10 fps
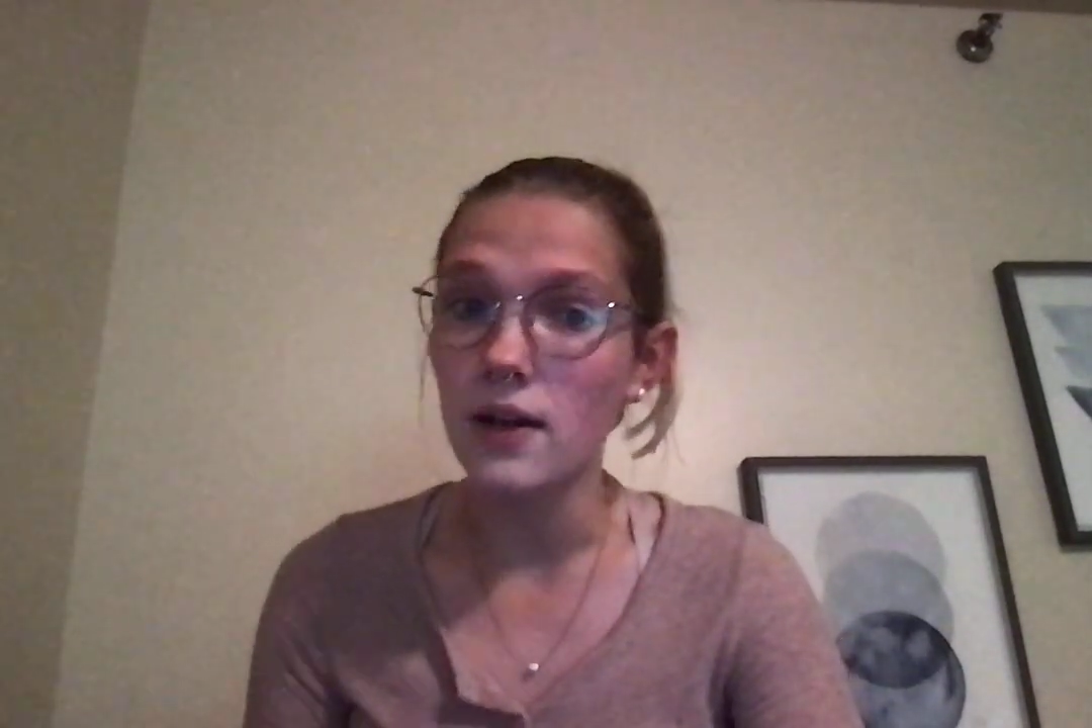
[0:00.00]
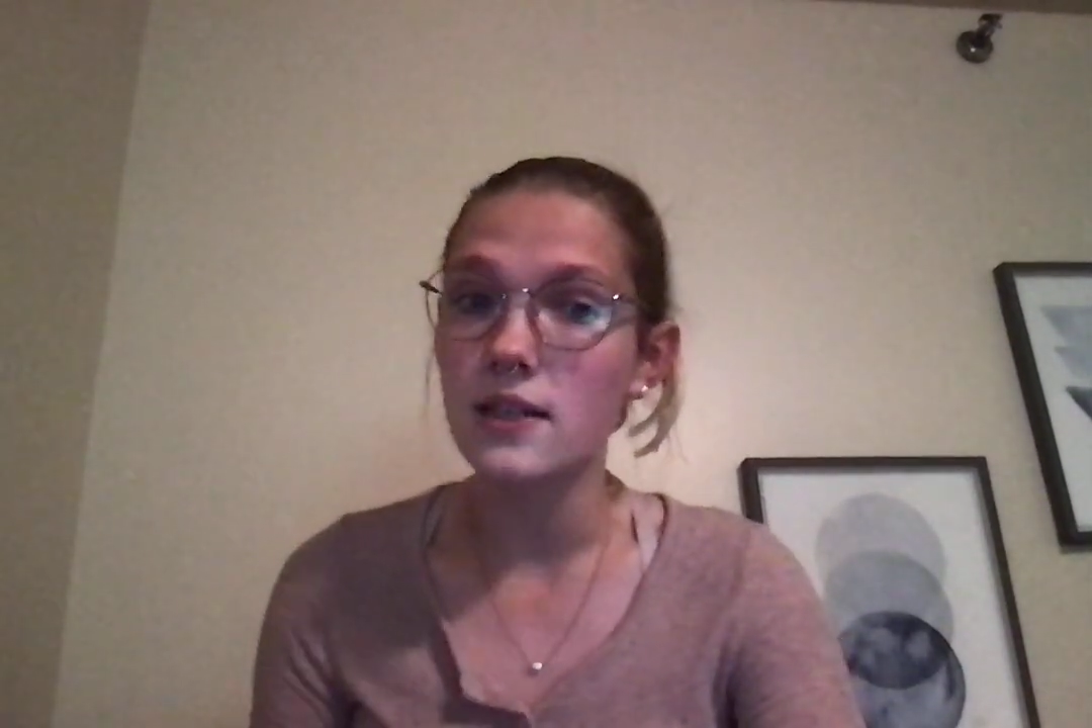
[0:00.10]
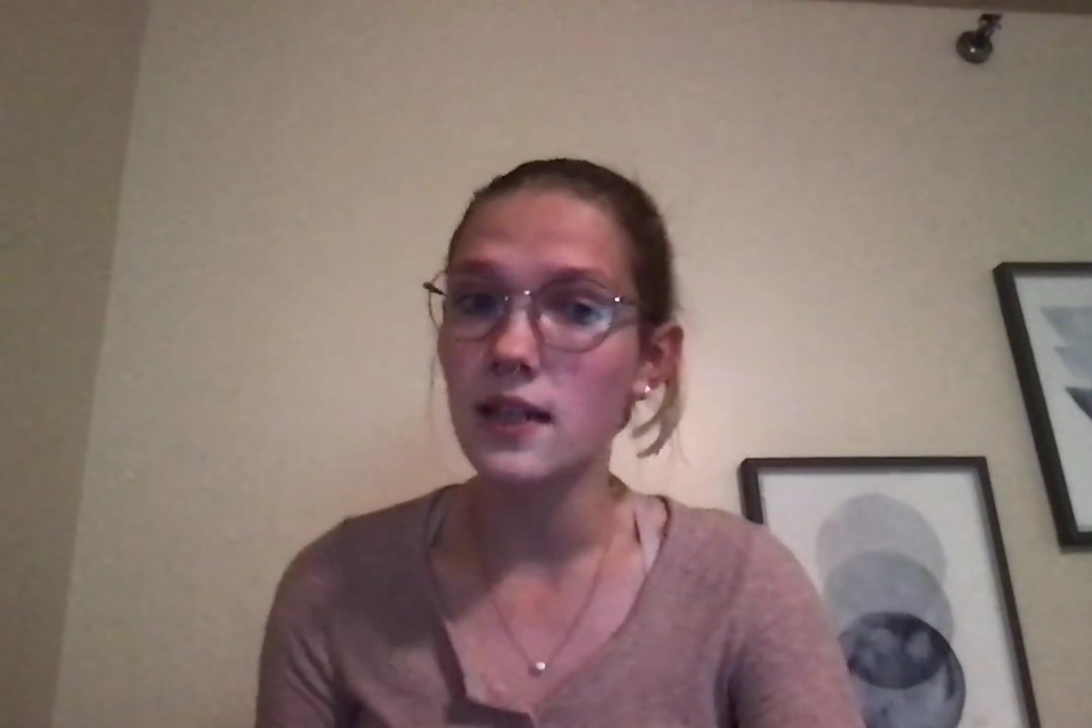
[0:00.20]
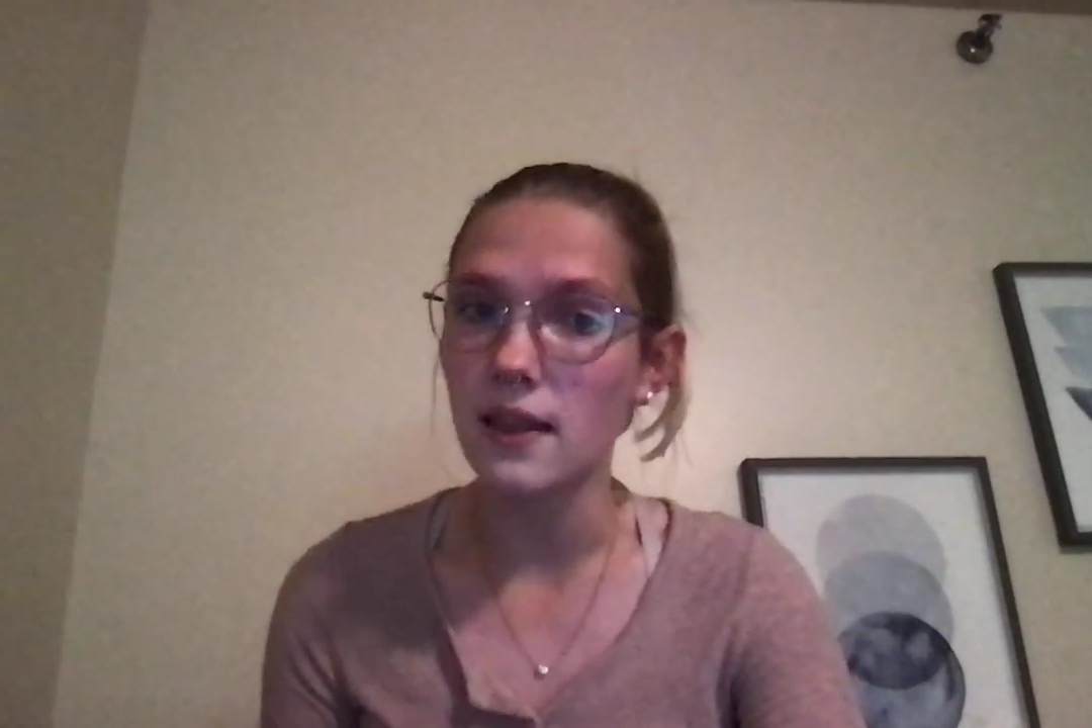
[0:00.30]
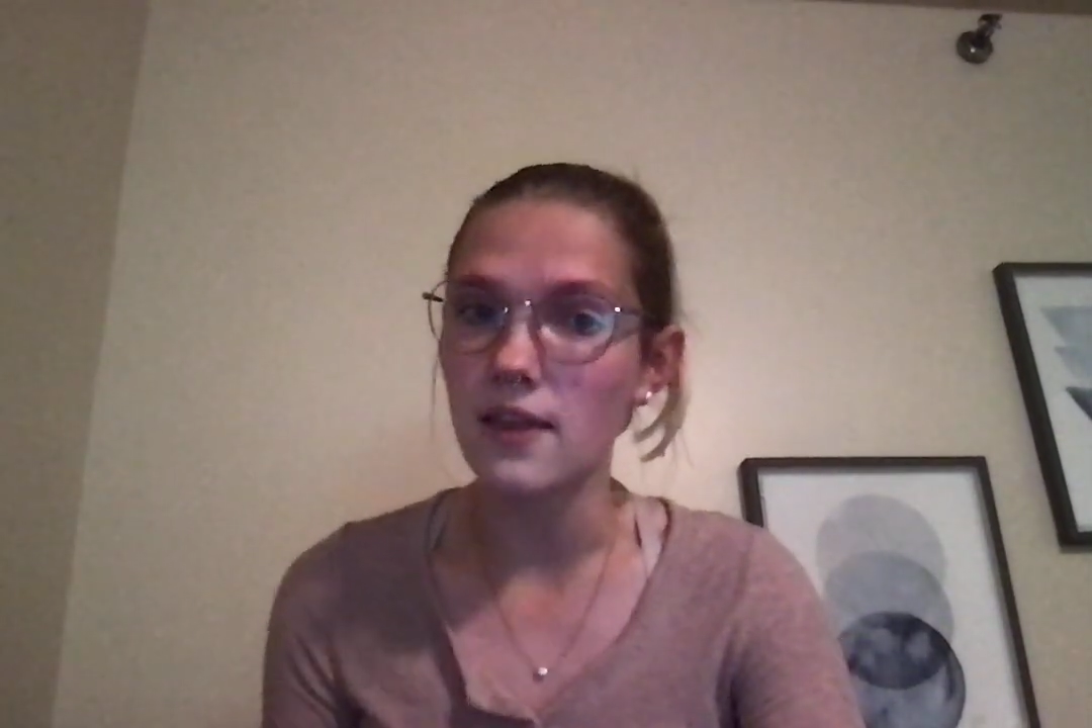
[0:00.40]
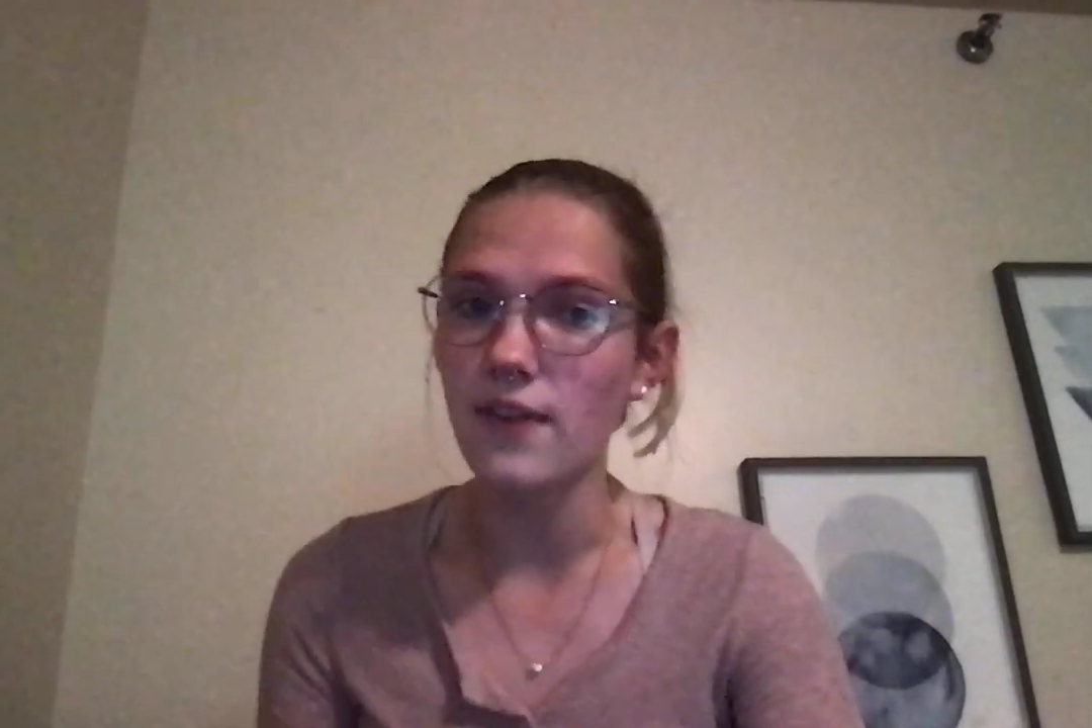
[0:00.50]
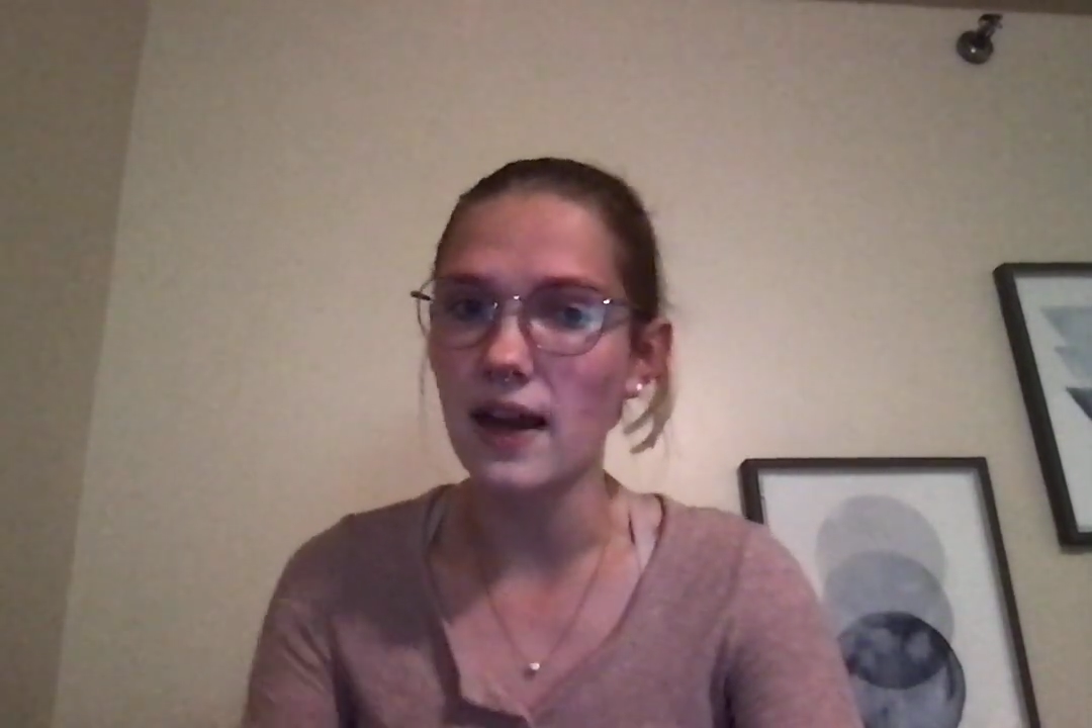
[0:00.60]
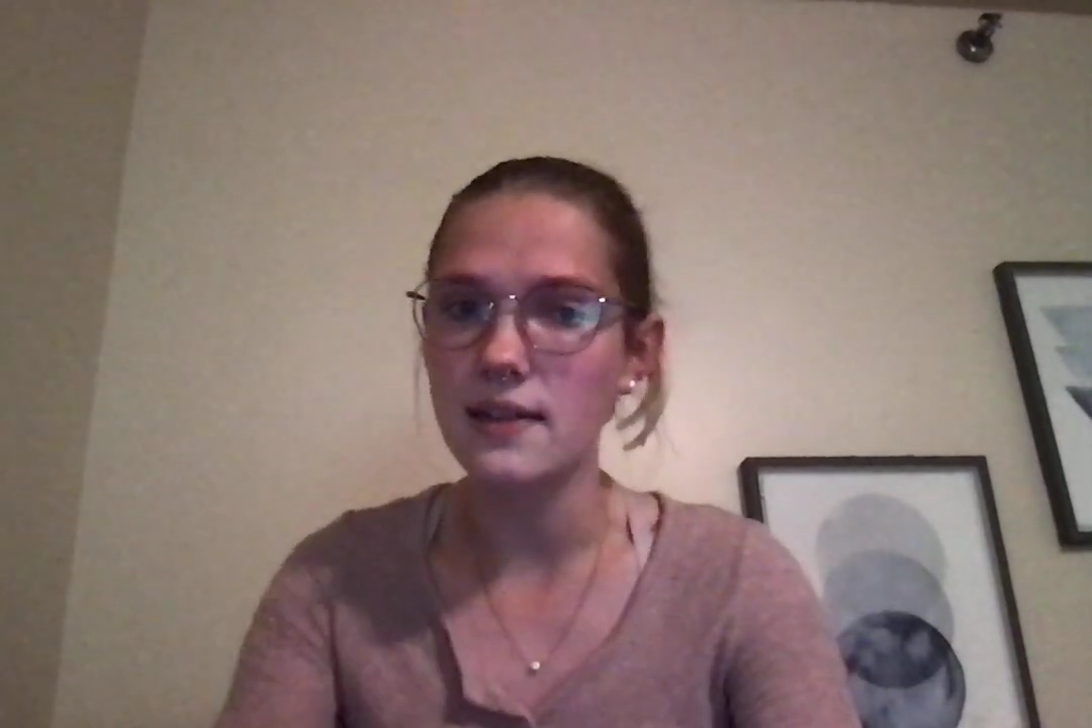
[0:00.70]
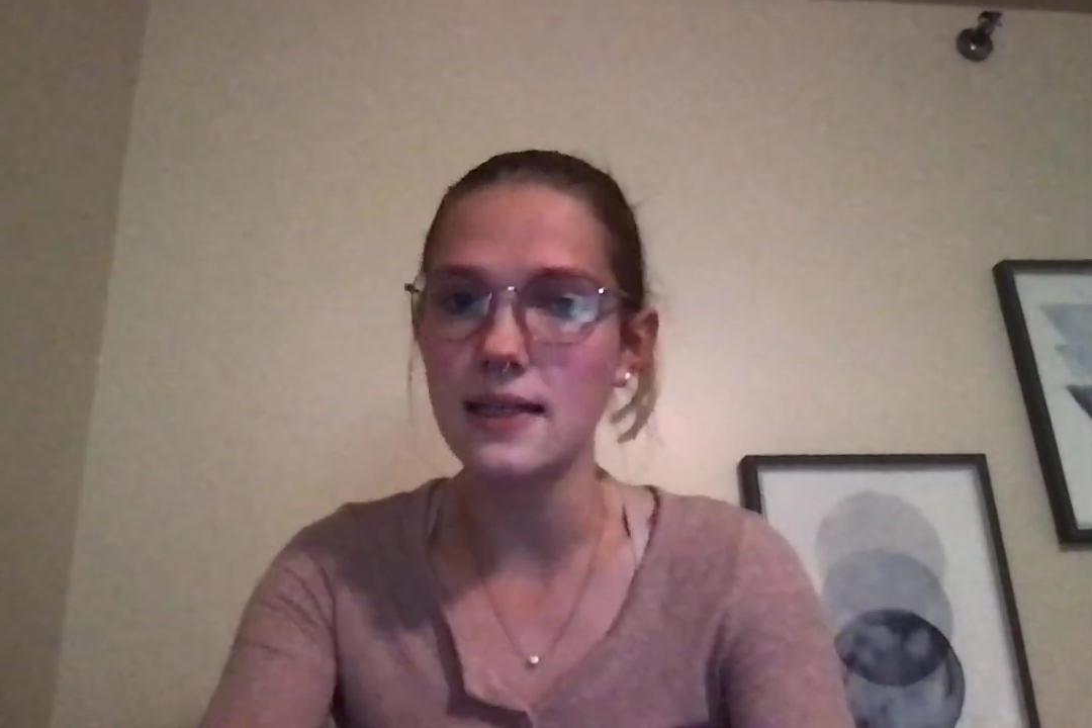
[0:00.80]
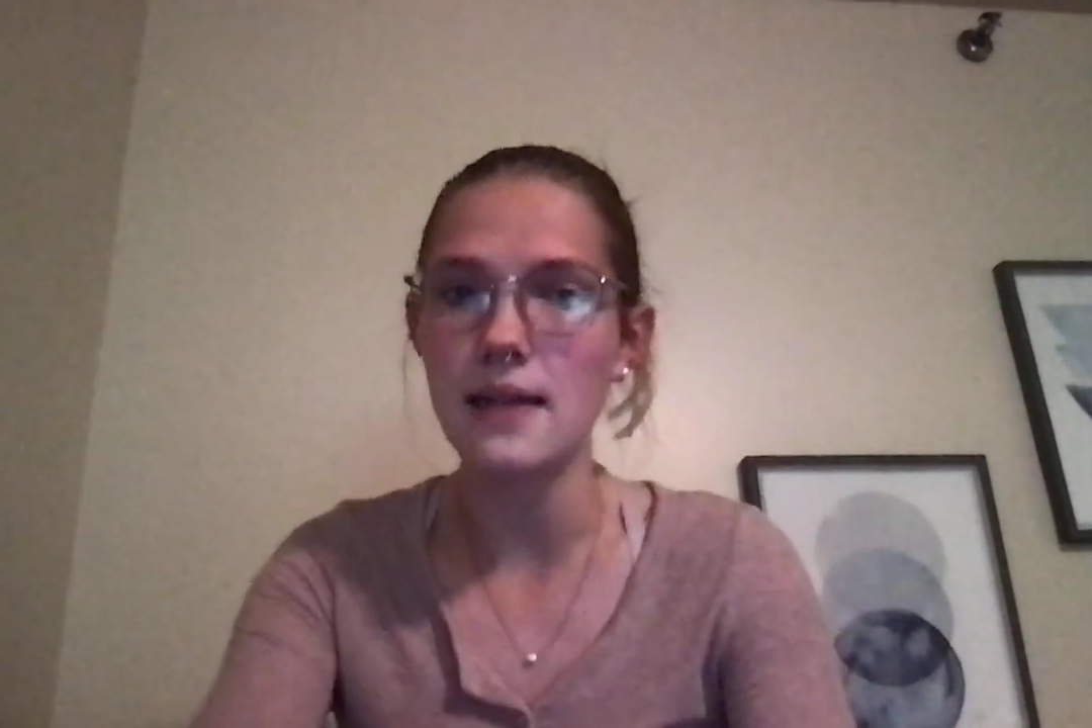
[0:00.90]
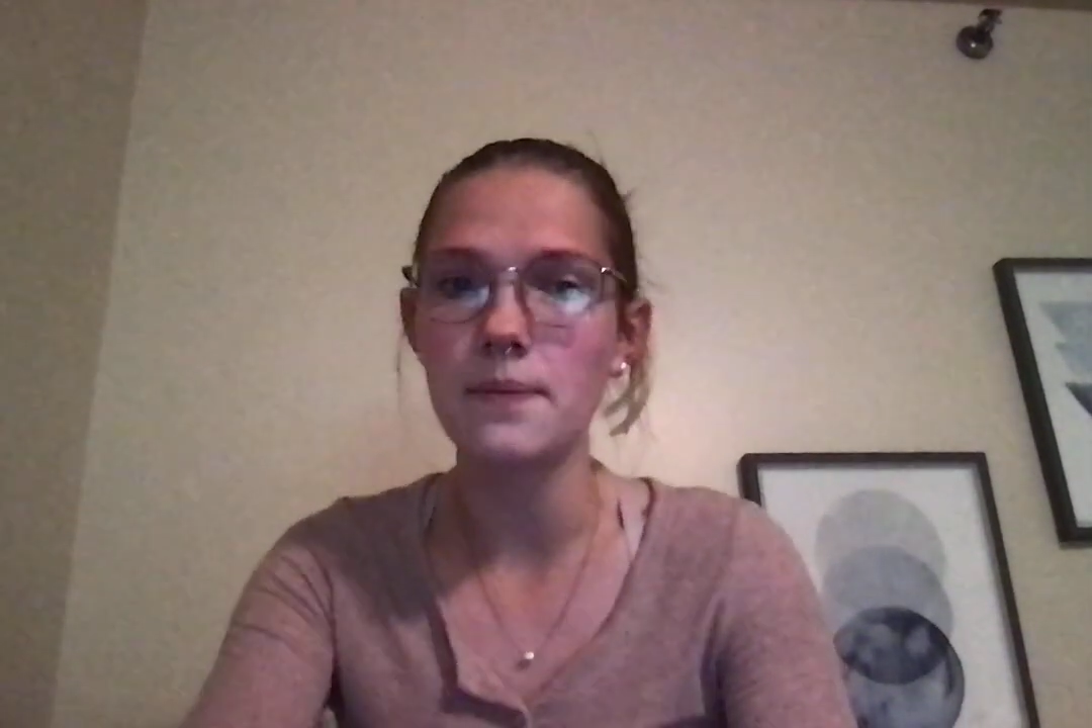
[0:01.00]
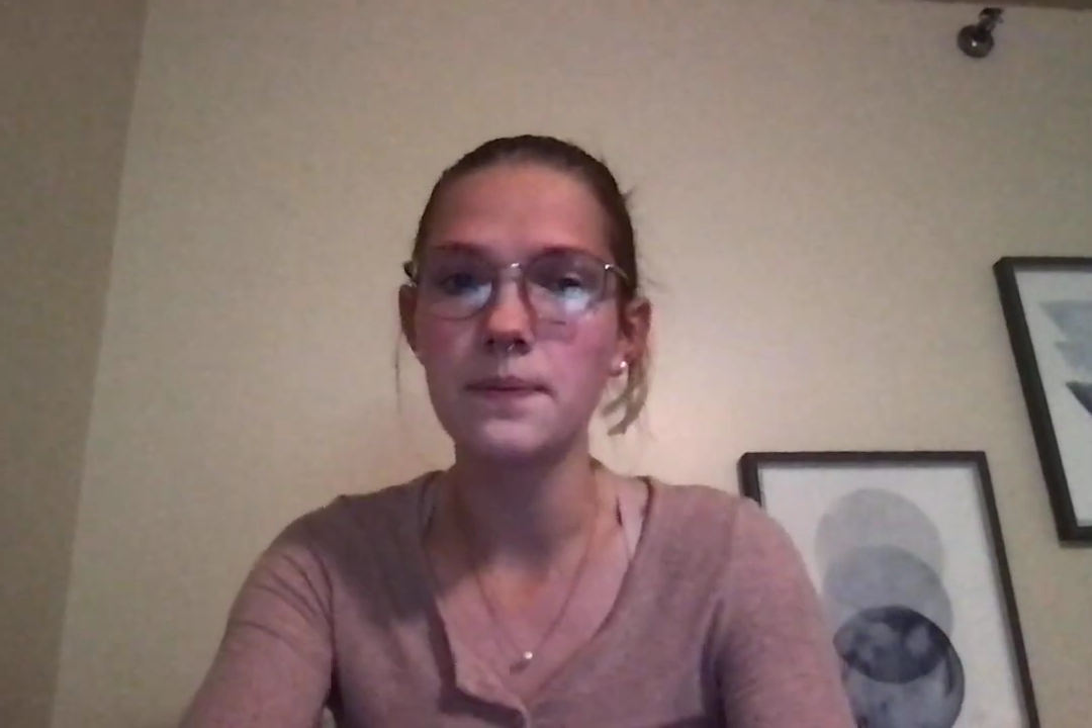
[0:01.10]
to get the vaccine.